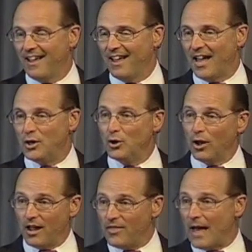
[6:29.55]
And, you
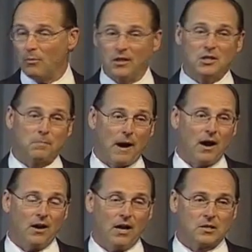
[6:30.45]
and that will
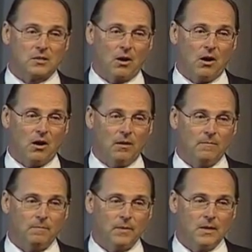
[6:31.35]
inspire us
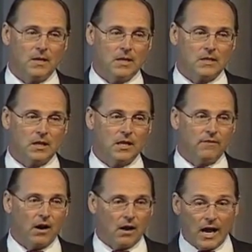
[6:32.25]
all to live
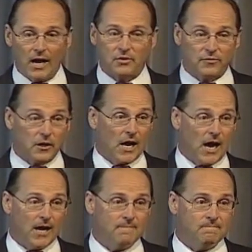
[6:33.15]
our lives for
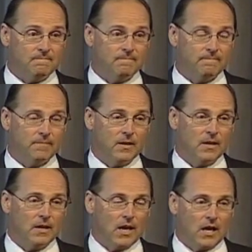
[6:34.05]
God
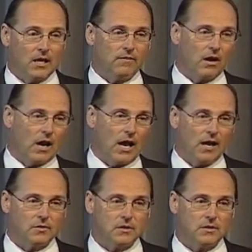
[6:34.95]
and live our
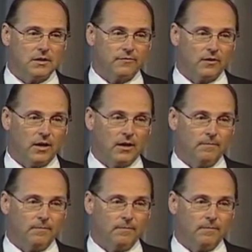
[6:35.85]
lives differently.